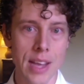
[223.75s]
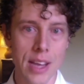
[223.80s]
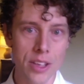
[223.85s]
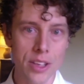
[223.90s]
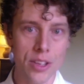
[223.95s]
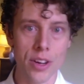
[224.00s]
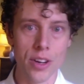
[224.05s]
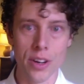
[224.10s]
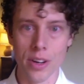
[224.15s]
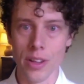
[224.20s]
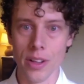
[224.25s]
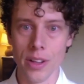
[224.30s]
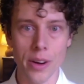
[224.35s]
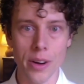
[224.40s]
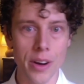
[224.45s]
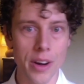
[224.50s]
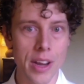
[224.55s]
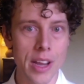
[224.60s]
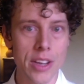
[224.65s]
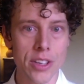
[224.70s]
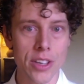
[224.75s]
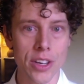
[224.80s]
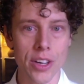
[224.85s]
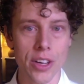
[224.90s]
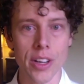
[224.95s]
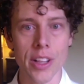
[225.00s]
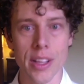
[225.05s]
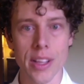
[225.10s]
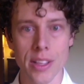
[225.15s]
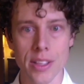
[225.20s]
that's external or
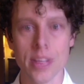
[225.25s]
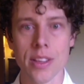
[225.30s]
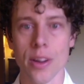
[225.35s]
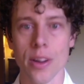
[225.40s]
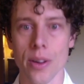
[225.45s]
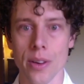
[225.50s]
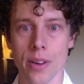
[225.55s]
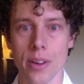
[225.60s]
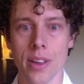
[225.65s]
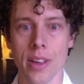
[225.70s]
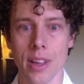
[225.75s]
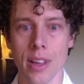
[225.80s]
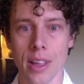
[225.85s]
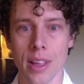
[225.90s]
internal. And so